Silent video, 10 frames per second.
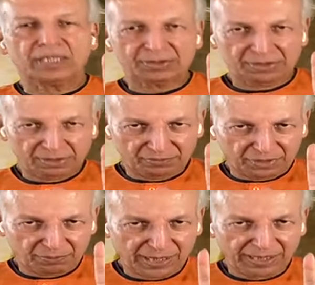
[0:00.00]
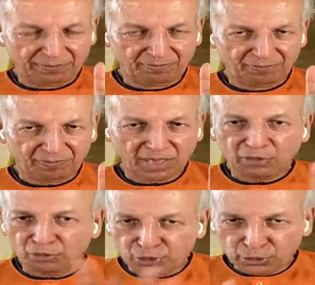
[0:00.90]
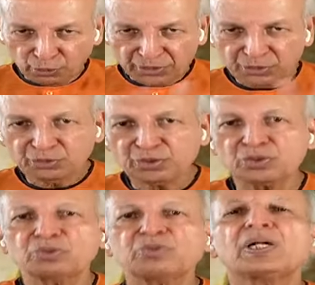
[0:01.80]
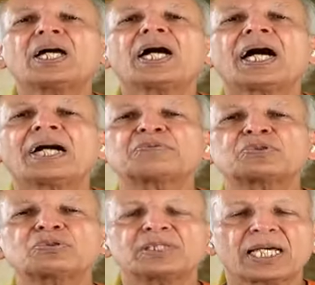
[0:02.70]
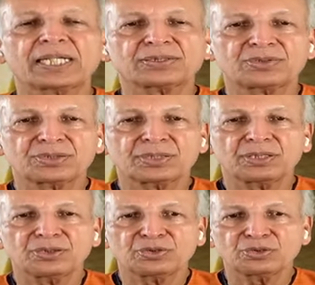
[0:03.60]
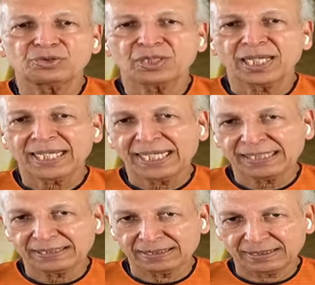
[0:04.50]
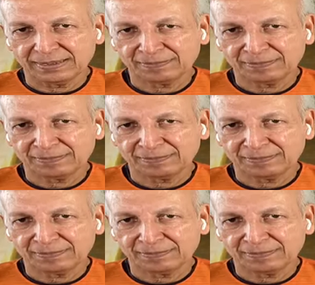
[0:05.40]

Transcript: get rid of the pain and will show it to you how to relax your hand.